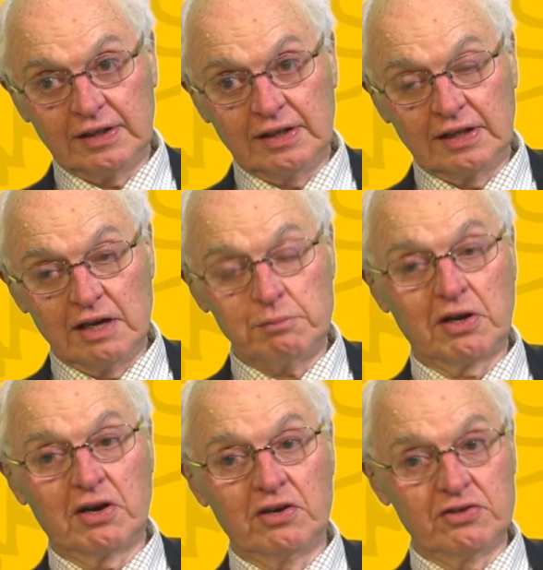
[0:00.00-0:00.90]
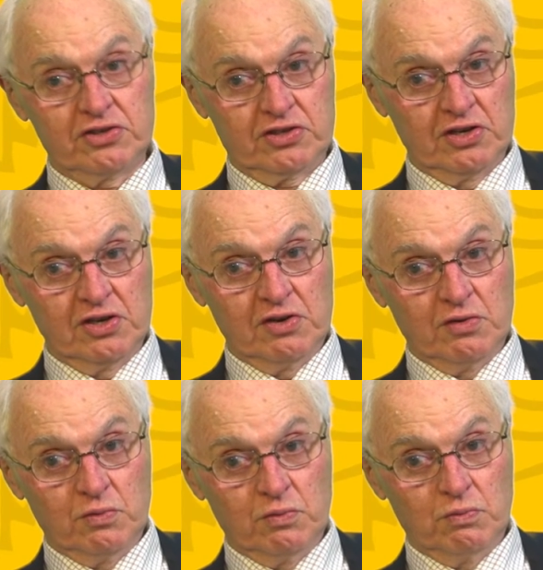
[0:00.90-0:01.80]
again, because
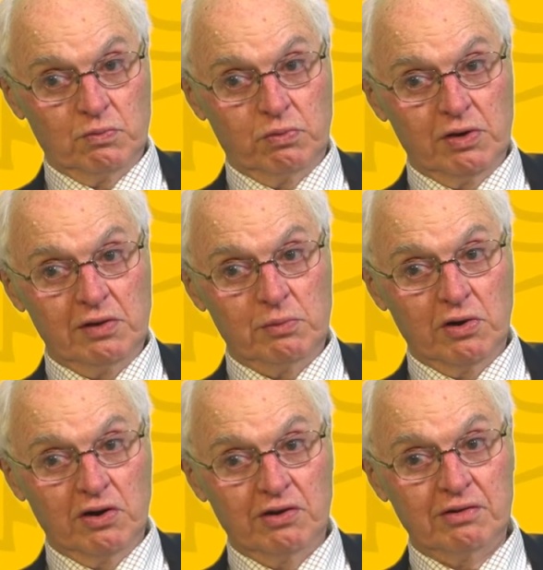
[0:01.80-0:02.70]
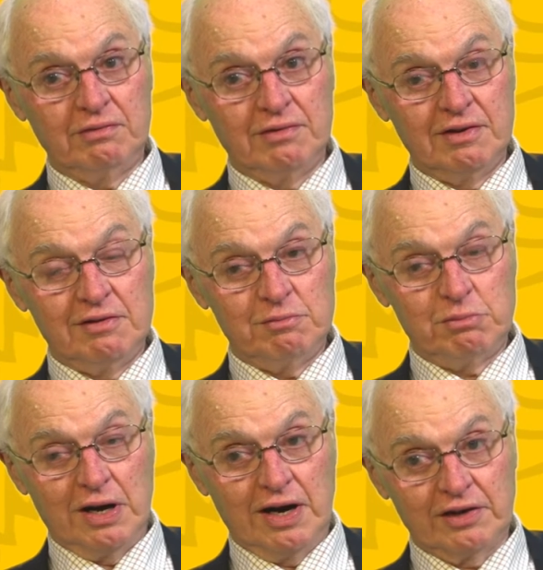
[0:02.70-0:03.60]
we were
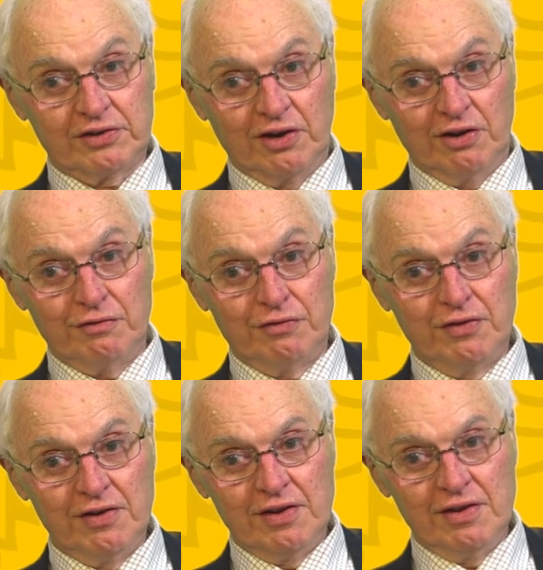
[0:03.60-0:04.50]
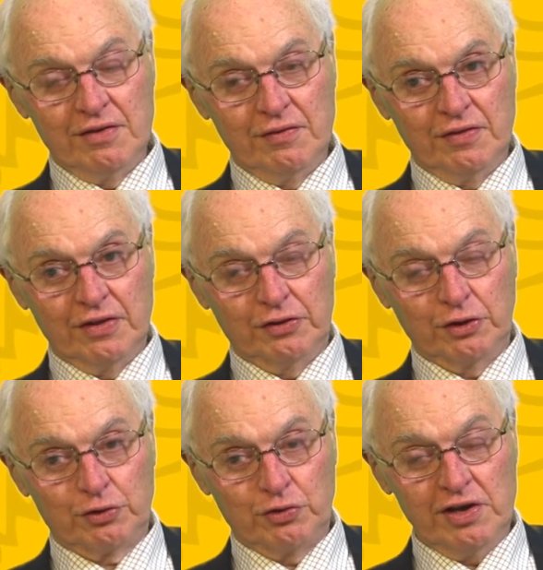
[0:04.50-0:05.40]
part of the
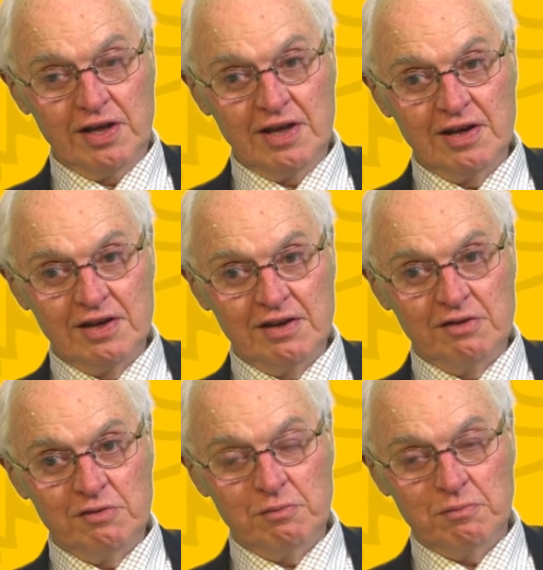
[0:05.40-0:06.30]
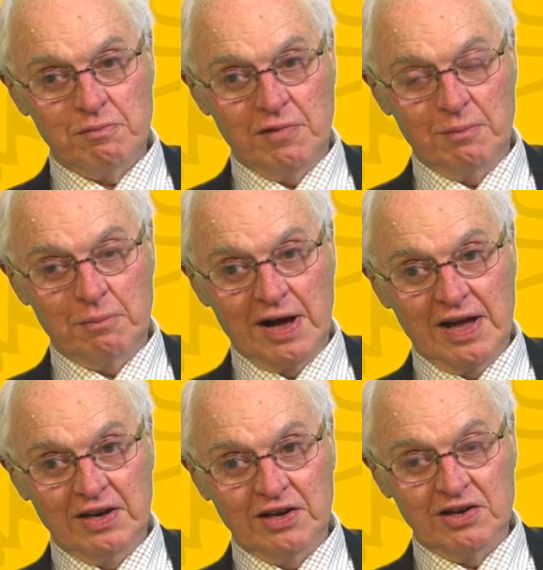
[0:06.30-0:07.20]
three
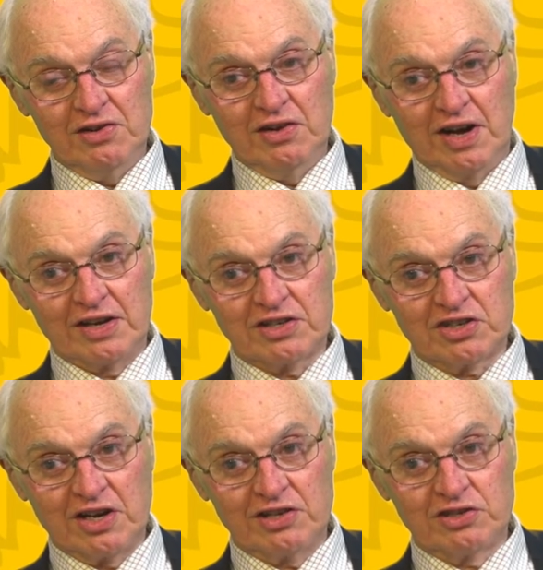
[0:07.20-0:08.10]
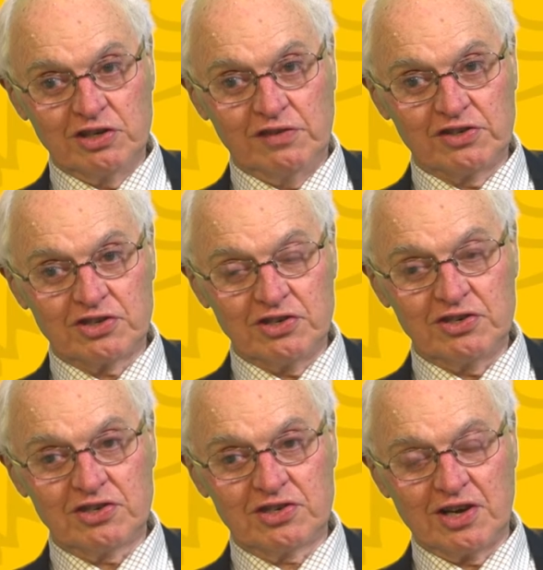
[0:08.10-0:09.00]
main United States
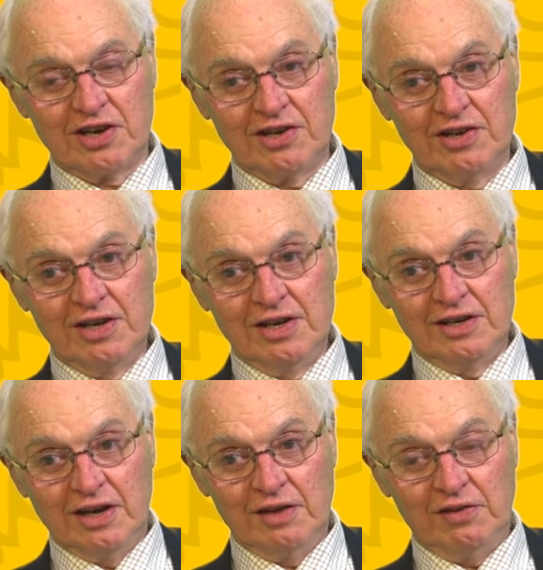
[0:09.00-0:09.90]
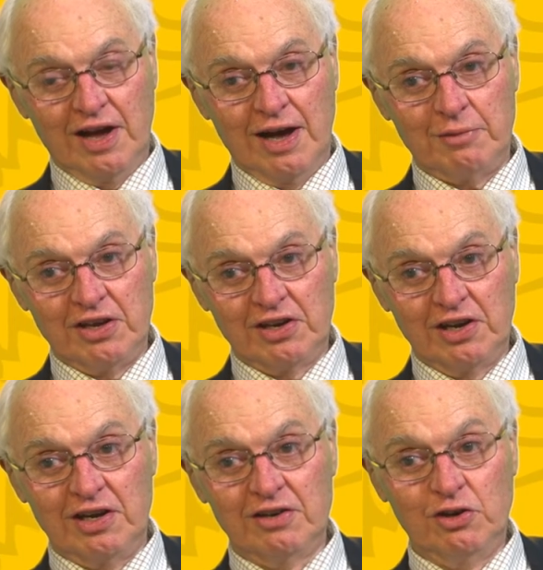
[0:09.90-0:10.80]
services, Navy, Army and
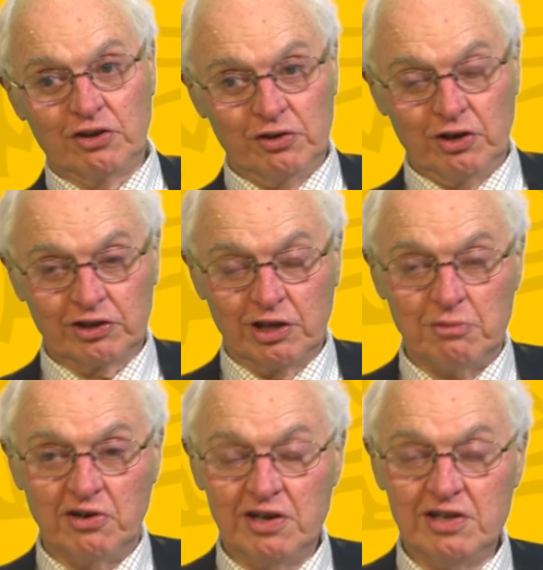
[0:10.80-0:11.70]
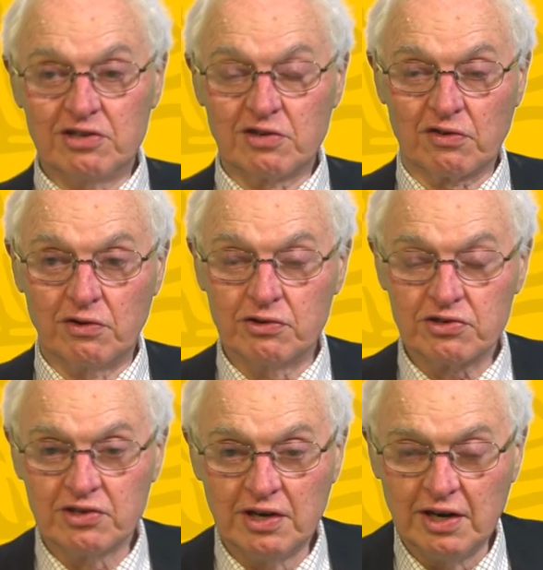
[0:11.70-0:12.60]
Air, not the Marines, of course.